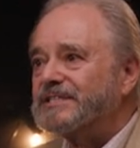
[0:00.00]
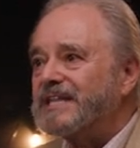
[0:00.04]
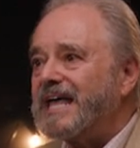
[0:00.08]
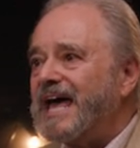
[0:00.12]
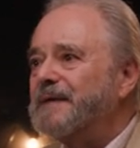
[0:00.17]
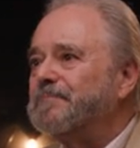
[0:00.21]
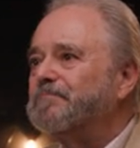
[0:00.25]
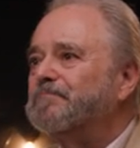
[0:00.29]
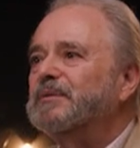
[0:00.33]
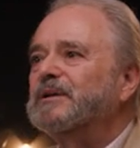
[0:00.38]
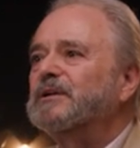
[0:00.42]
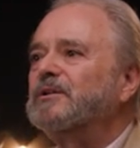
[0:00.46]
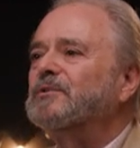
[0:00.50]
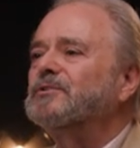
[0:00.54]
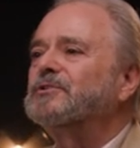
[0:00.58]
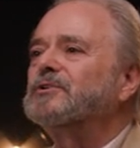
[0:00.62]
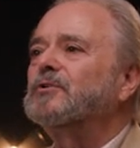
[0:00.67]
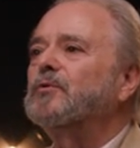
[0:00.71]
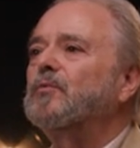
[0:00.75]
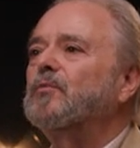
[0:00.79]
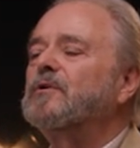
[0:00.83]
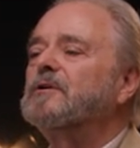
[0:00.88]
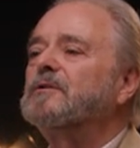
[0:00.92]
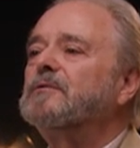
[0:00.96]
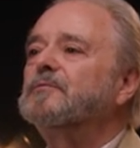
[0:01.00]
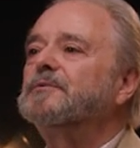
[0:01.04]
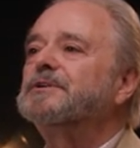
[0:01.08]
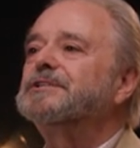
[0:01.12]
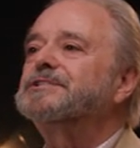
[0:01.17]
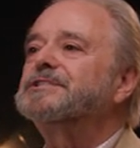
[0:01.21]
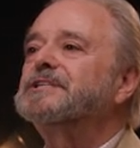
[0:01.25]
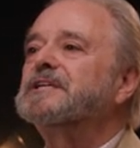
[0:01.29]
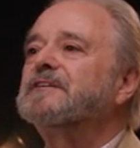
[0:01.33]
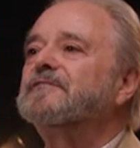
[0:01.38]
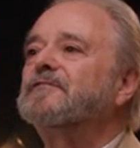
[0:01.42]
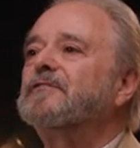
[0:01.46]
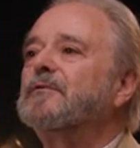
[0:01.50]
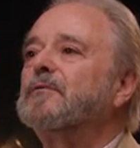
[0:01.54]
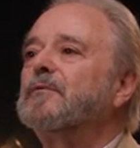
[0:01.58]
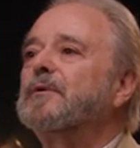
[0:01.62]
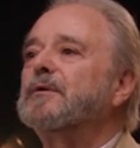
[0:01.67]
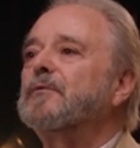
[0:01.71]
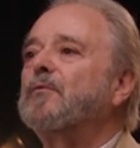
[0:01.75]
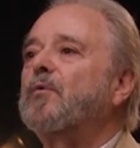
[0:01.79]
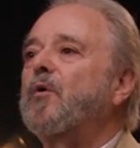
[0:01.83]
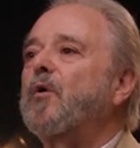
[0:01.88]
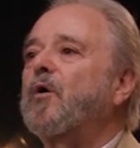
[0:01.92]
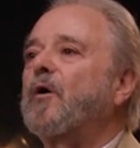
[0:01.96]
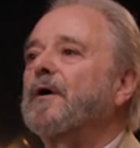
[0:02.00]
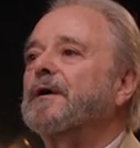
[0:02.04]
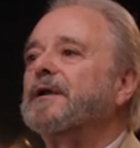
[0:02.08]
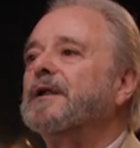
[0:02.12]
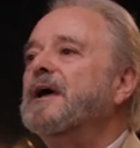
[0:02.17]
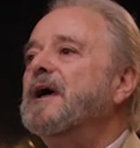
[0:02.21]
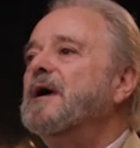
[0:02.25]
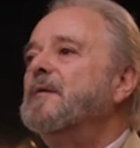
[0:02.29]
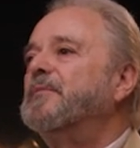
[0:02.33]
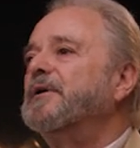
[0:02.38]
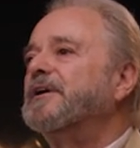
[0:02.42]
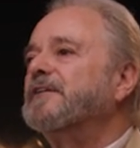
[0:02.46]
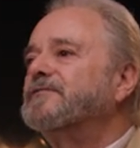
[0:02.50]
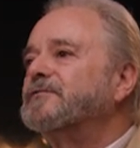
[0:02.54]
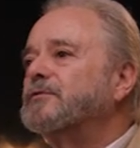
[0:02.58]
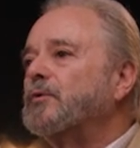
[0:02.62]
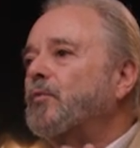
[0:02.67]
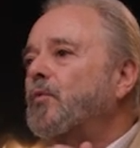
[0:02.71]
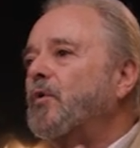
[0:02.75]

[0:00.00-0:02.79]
that builder will receive a reward. But if the